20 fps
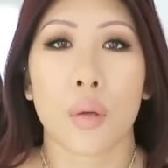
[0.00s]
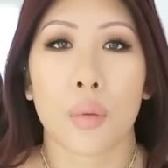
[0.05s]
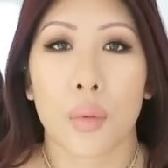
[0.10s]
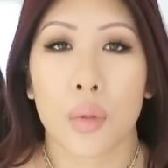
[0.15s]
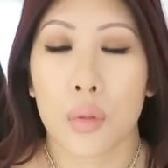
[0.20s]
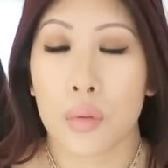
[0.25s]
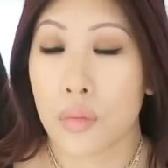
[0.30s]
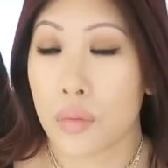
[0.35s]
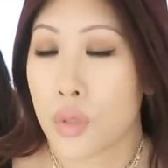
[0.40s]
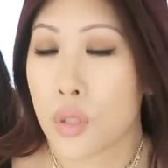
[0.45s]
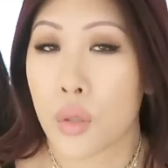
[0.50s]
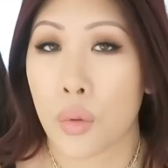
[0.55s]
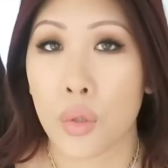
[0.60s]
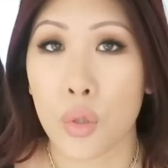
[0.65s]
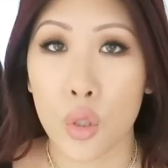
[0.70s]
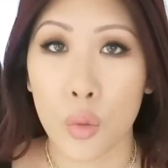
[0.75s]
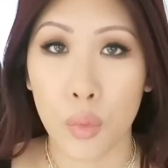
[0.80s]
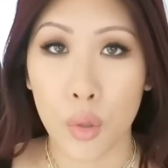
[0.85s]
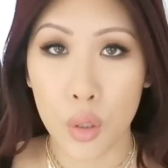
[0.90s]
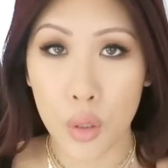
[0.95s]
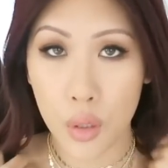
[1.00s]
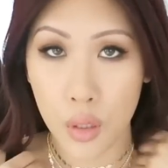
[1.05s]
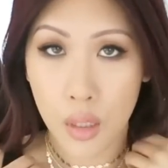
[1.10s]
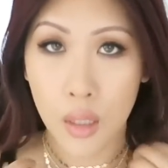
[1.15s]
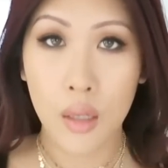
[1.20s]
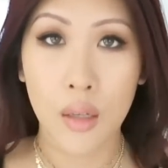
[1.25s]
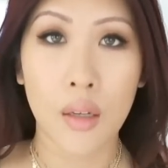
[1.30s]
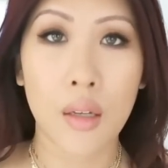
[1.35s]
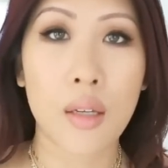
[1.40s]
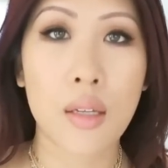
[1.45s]
I'm showing too much
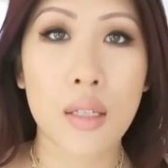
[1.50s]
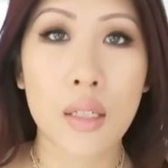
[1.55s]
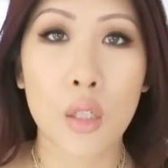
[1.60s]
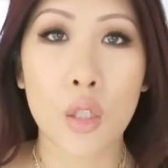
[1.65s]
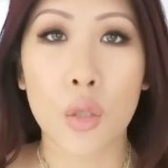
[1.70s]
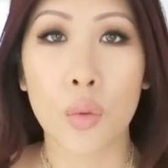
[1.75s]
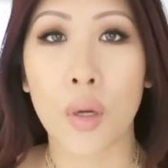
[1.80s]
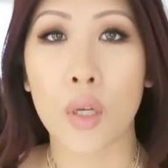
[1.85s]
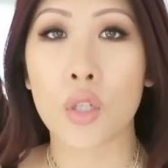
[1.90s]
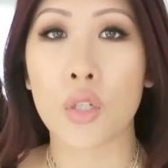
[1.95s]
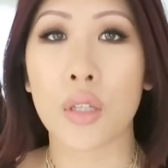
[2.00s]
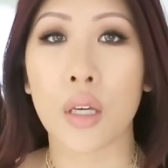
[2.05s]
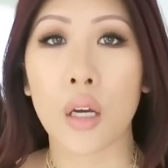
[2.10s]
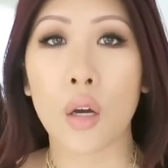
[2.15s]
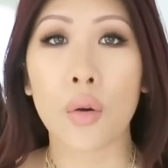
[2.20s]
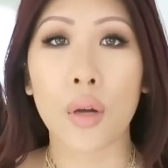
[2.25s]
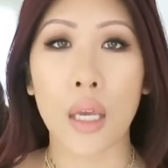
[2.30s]
situation there.